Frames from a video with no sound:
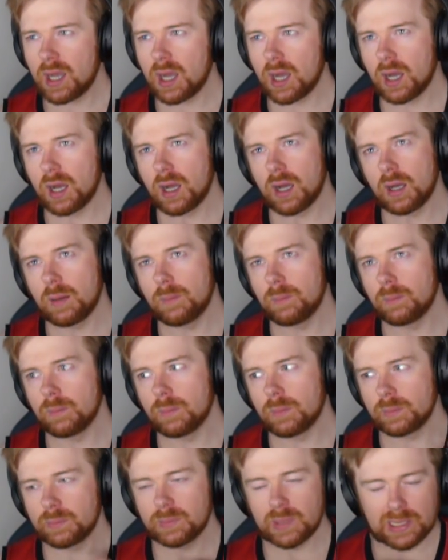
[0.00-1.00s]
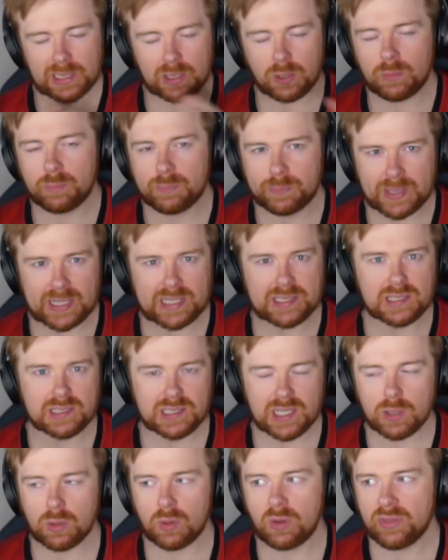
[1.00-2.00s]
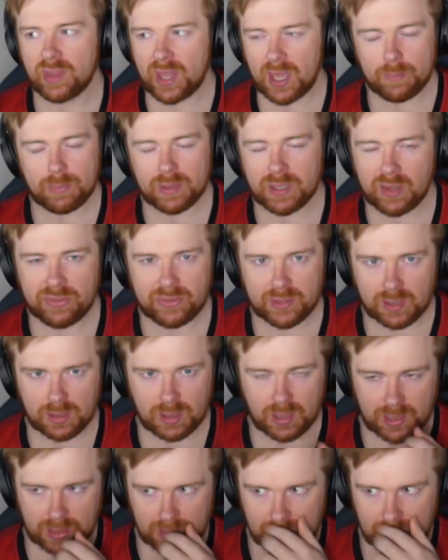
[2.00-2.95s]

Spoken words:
little pieces here or there, but nothing